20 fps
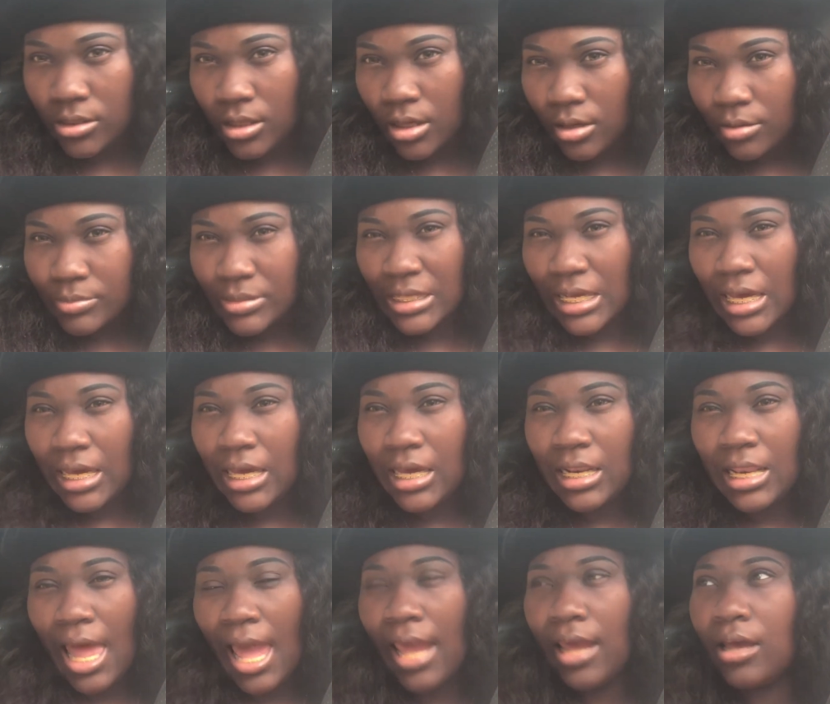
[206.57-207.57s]
You know what I'm
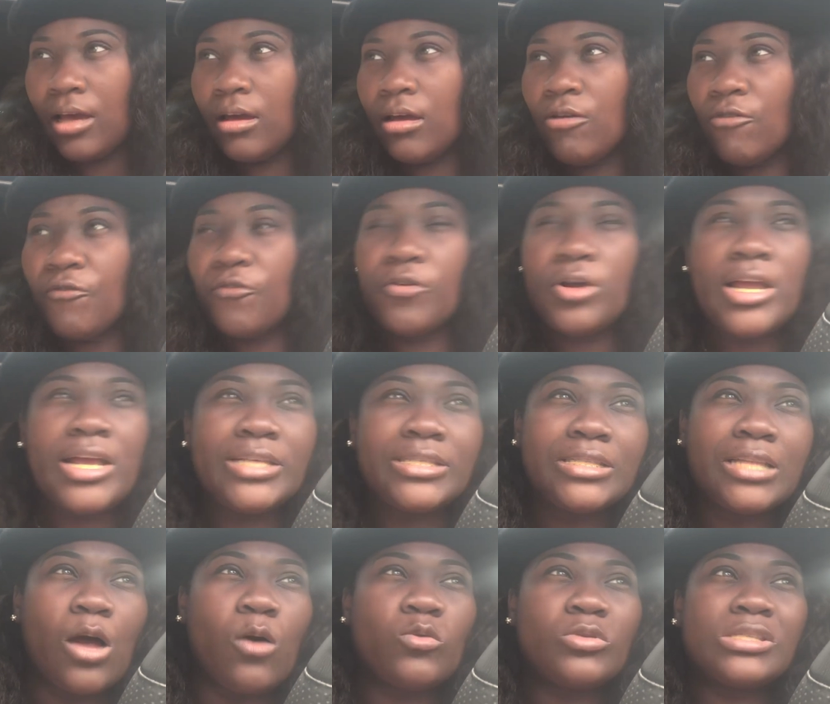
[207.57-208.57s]
saying? Like,
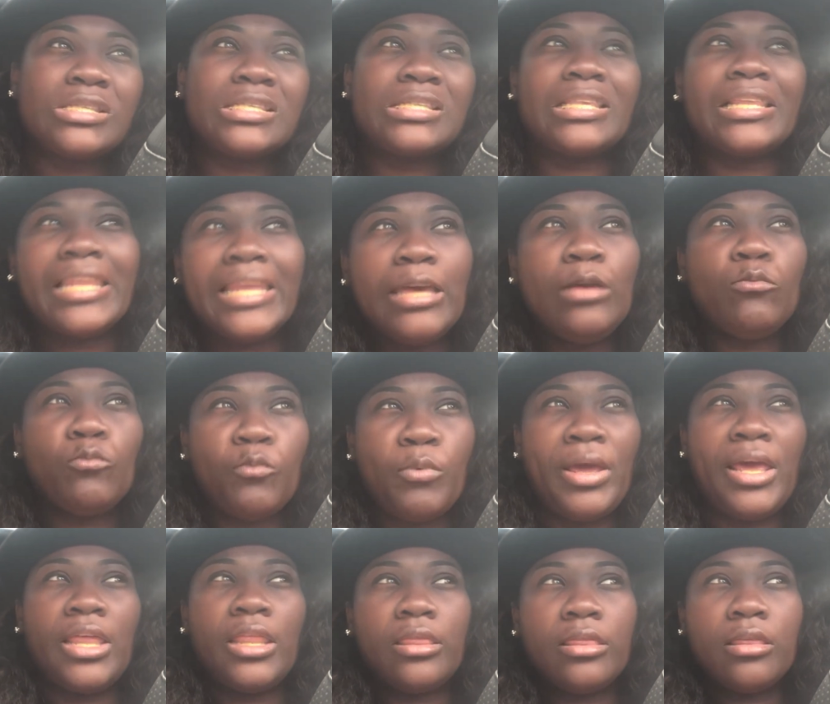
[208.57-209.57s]
friends don't sleep
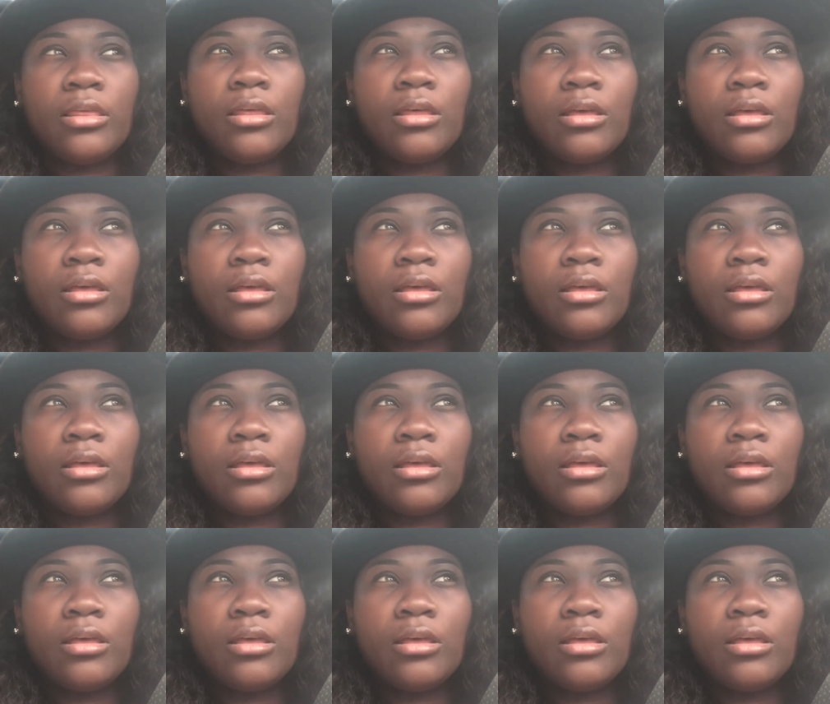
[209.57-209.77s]
with